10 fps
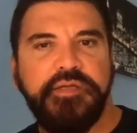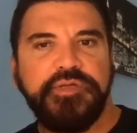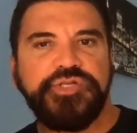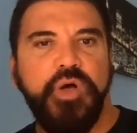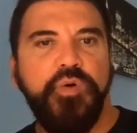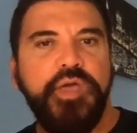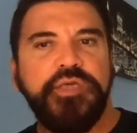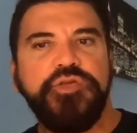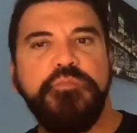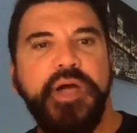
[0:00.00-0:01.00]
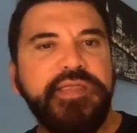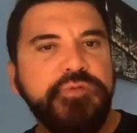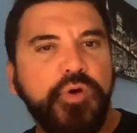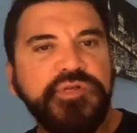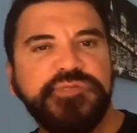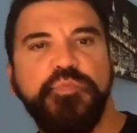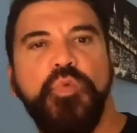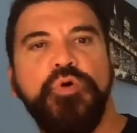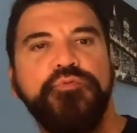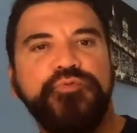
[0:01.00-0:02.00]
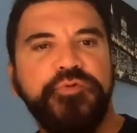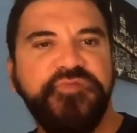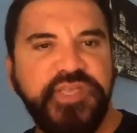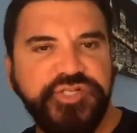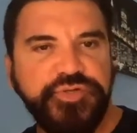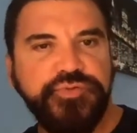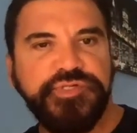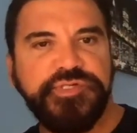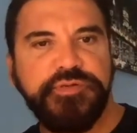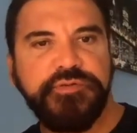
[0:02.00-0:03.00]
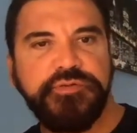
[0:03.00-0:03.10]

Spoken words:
So you might notice more roof issues